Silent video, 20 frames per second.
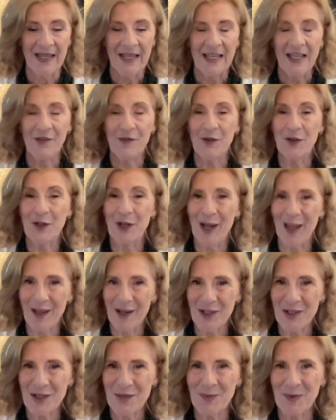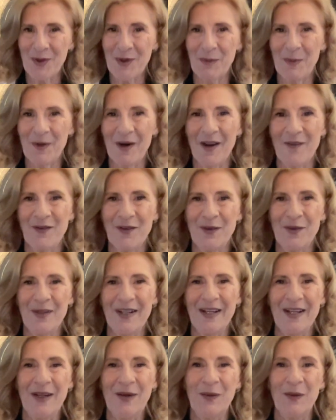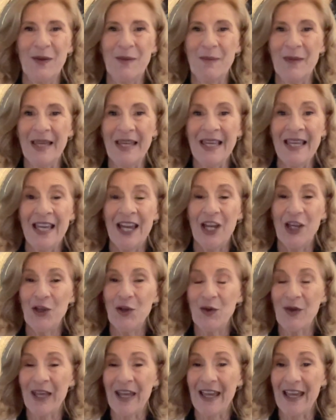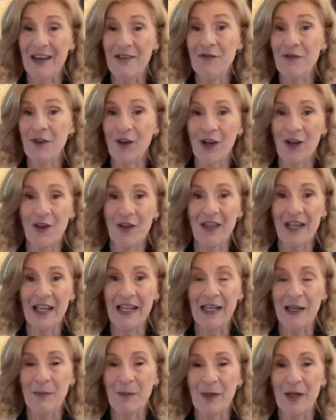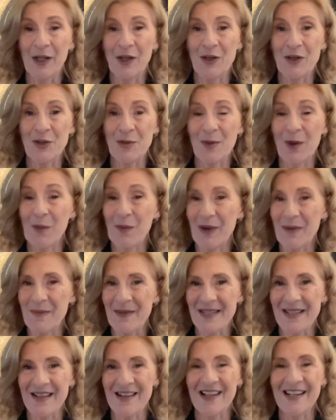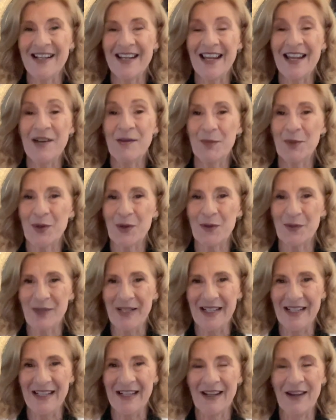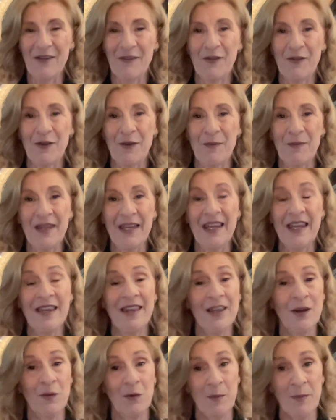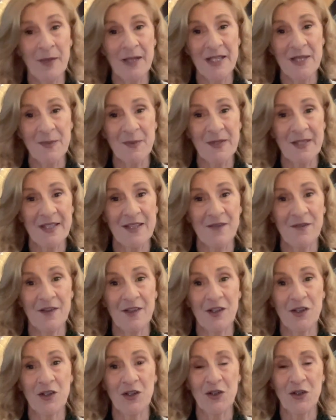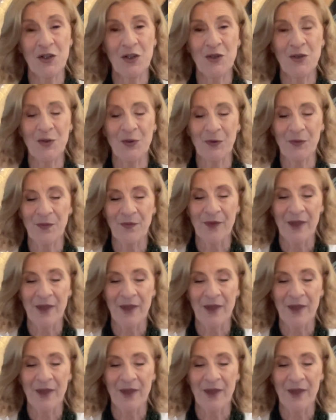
If you'd like to book a private reading with me, you can follow the link below to my website and book a reading from there that will be specific to you.